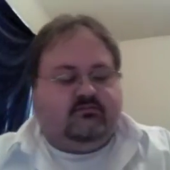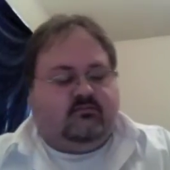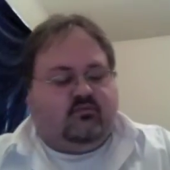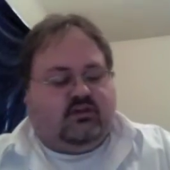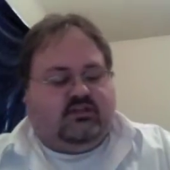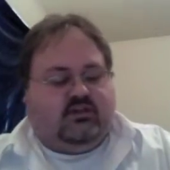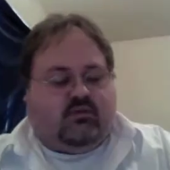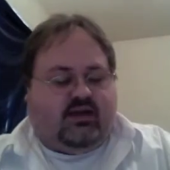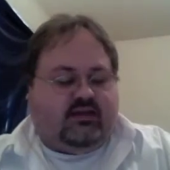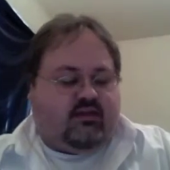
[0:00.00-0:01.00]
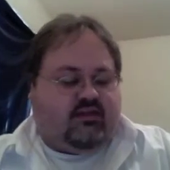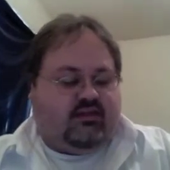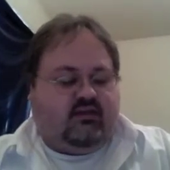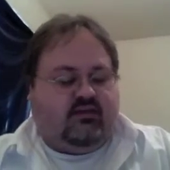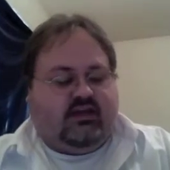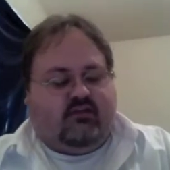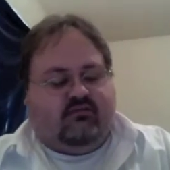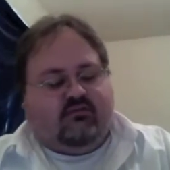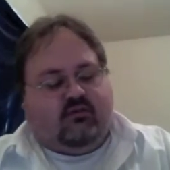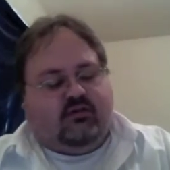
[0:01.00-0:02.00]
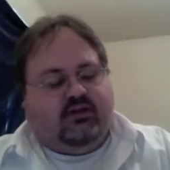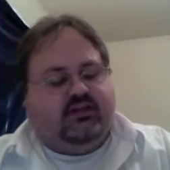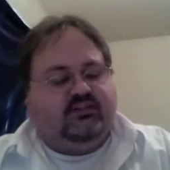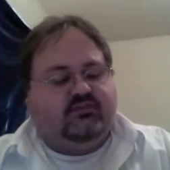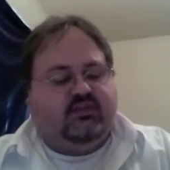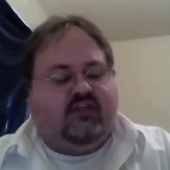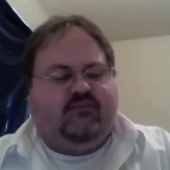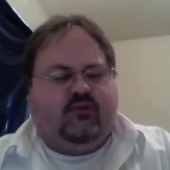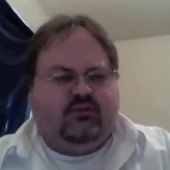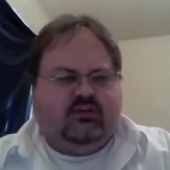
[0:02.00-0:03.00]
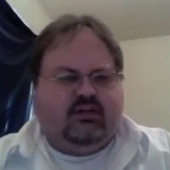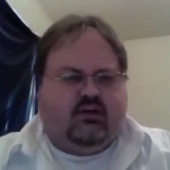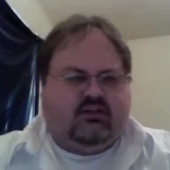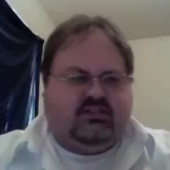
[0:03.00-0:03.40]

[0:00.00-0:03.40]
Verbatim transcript: Rondell White. Another thing to look out for is when they folded the cards,